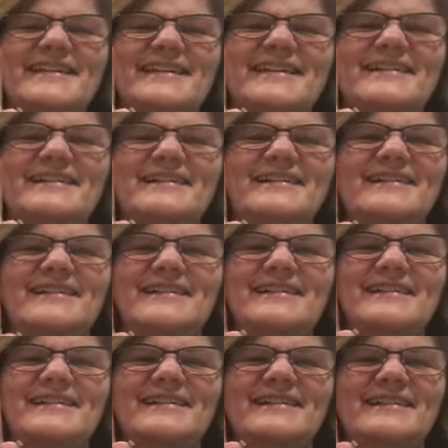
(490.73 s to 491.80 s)

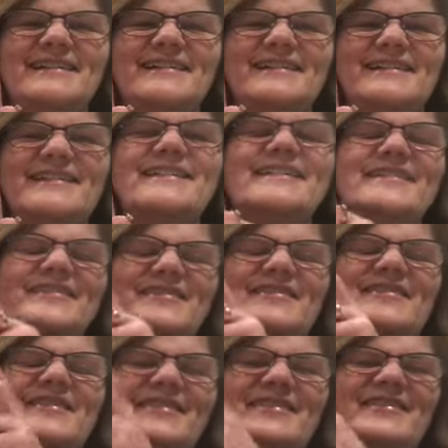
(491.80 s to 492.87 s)

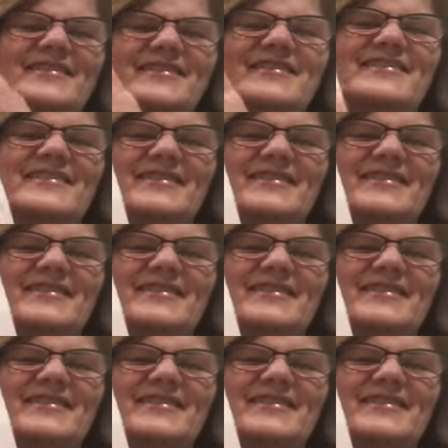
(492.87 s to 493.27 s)
(silent)